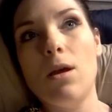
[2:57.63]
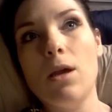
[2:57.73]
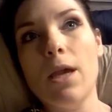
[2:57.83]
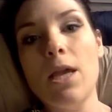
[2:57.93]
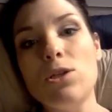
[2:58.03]

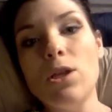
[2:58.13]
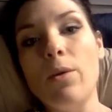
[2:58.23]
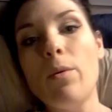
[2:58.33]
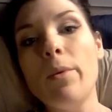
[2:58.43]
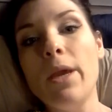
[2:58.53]

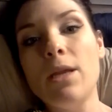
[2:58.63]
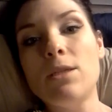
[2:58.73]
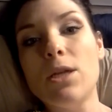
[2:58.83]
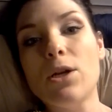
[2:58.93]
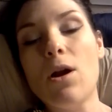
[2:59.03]
occasionally when we
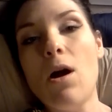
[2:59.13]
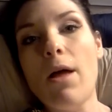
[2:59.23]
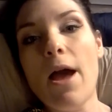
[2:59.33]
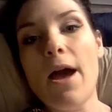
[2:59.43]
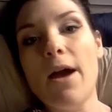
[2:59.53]
eat dinner, I'll
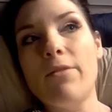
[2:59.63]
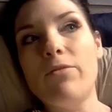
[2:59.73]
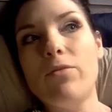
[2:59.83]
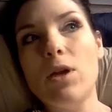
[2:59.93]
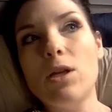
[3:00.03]
have
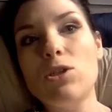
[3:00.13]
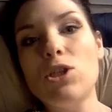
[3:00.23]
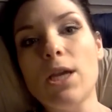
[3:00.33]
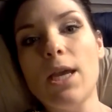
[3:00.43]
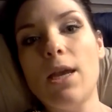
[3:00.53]

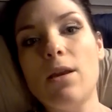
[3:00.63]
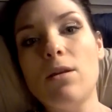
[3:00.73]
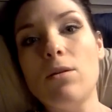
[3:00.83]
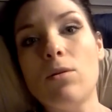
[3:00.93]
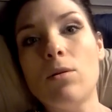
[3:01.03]

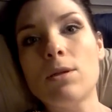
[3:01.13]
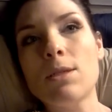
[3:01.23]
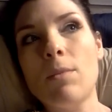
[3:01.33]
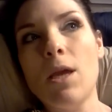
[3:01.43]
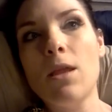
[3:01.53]
chicken or
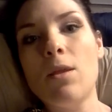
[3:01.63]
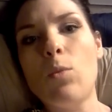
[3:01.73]
something, and then